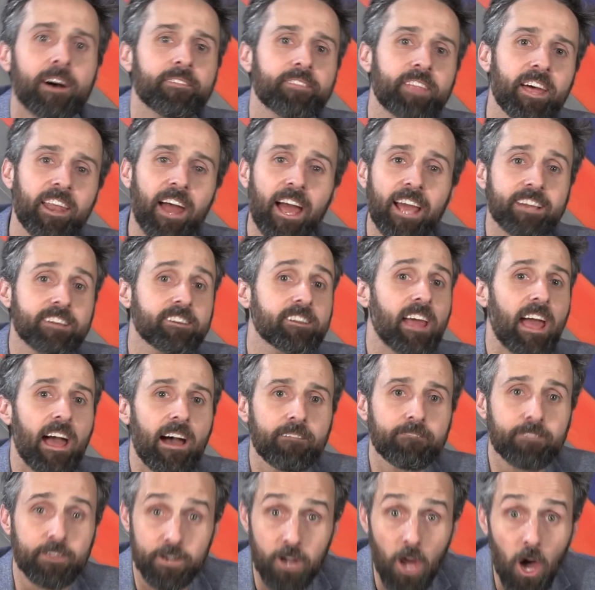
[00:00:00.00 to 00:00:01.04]
that I could
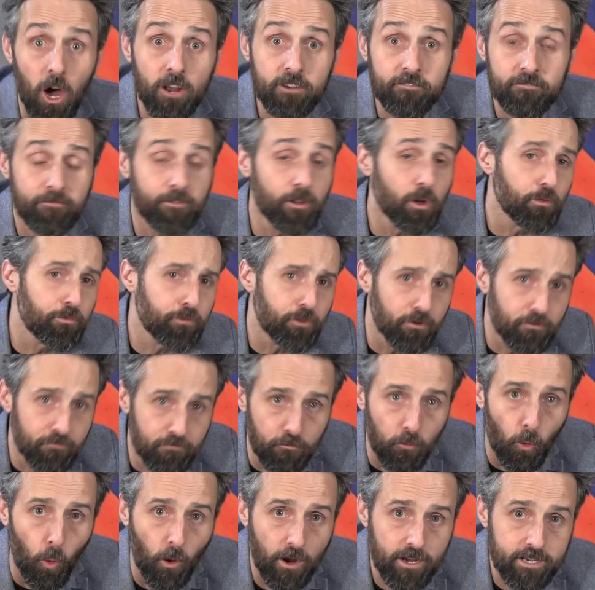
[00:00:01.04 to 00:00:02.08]
have an unfiltered
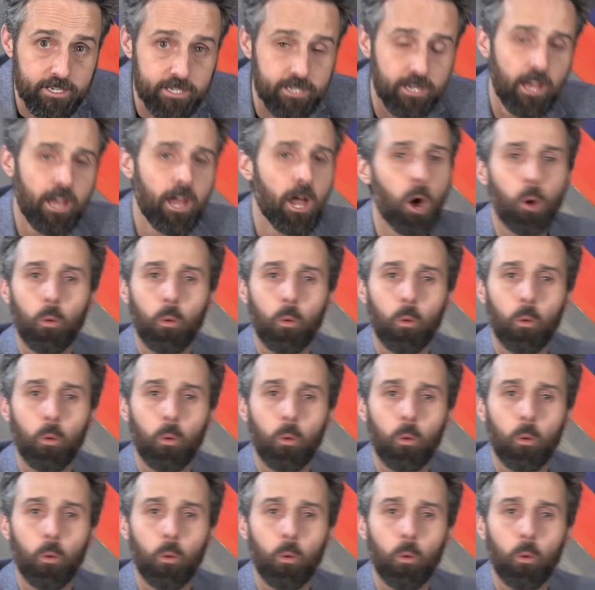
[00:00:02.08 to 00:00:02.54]
voice